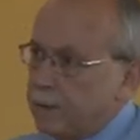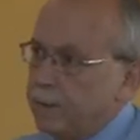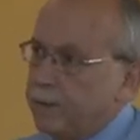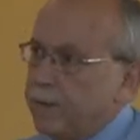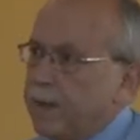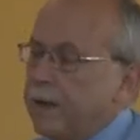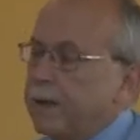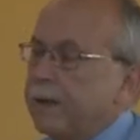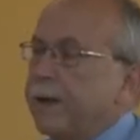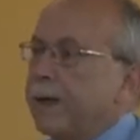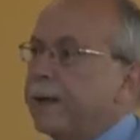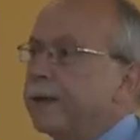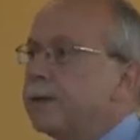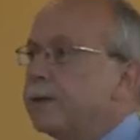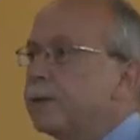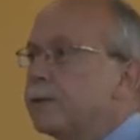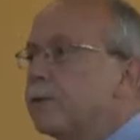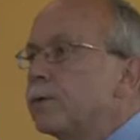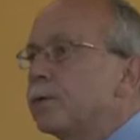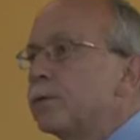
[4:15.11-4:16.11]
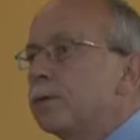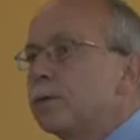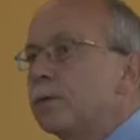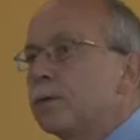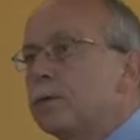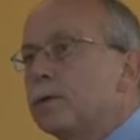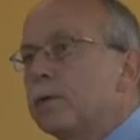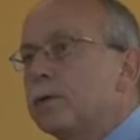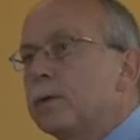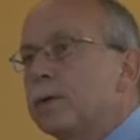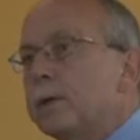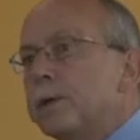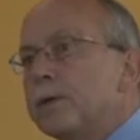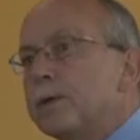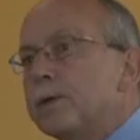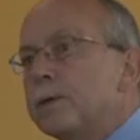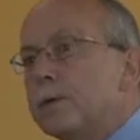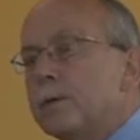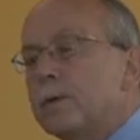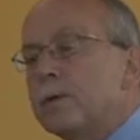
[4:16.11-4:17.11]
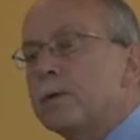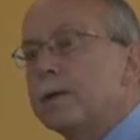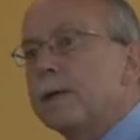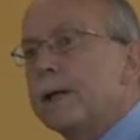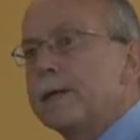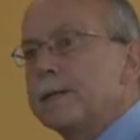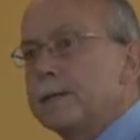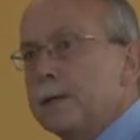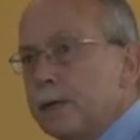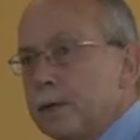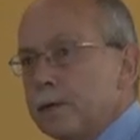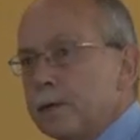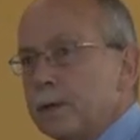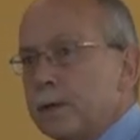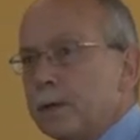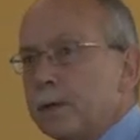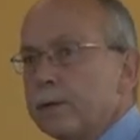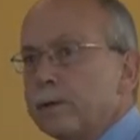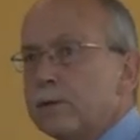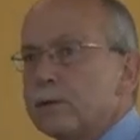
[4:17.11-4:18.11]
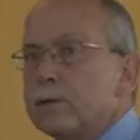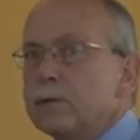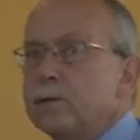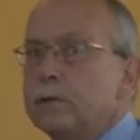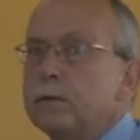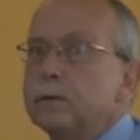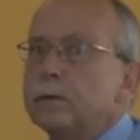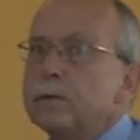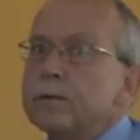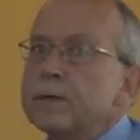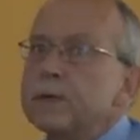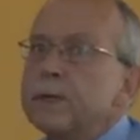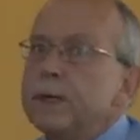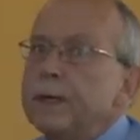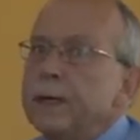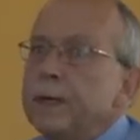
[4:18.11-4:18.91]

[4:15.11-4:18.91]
to be connected to your organization and the schools?